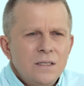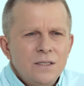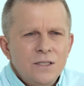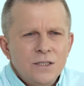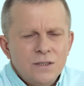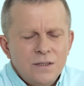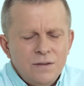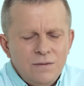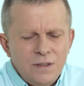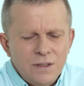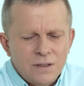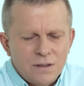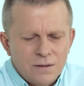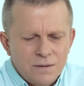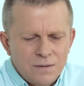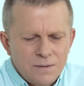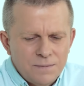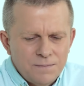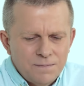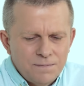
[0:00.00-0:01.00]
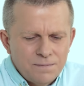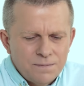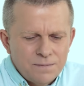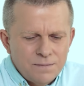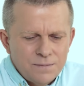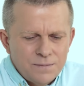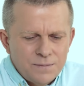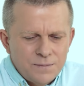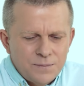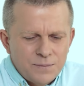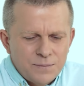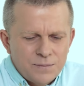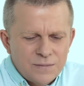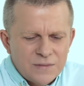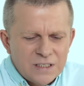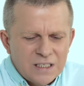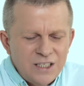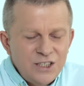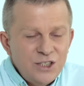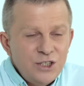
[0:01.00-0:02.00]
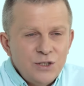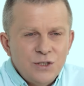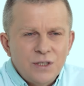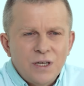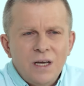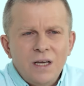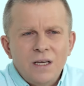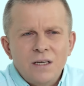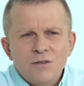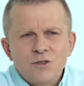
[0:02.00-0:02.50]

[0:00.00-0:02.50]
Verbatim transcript: a person believes